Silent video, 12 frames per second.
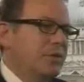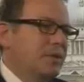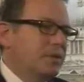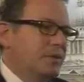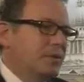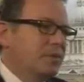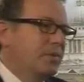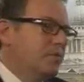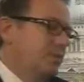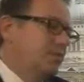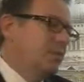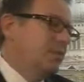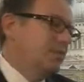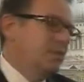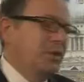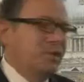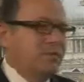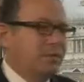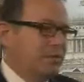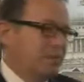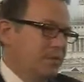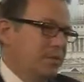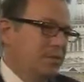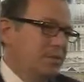Uh, we offer
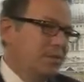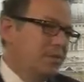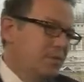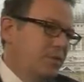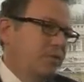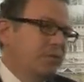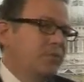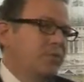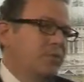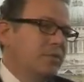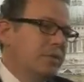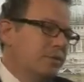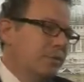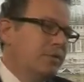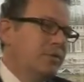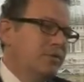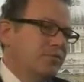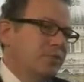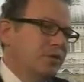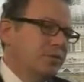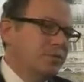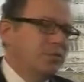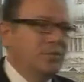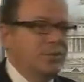uh, a pricing model that's based on
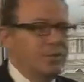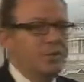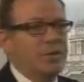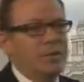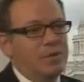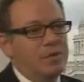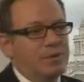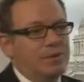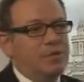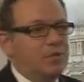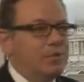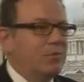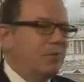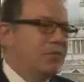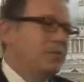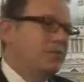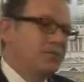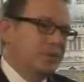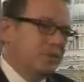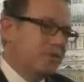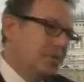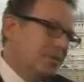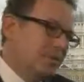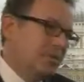transactions. so You only consume what you use and
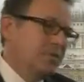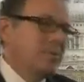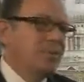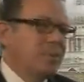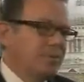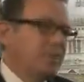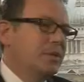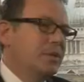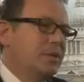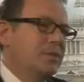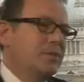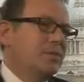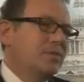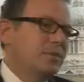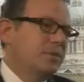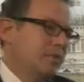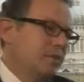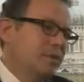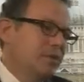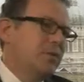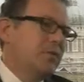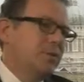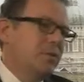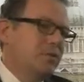according, I mean, and uh,
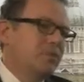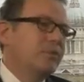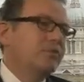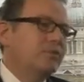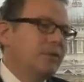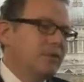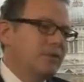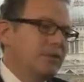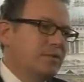according to number of transactions.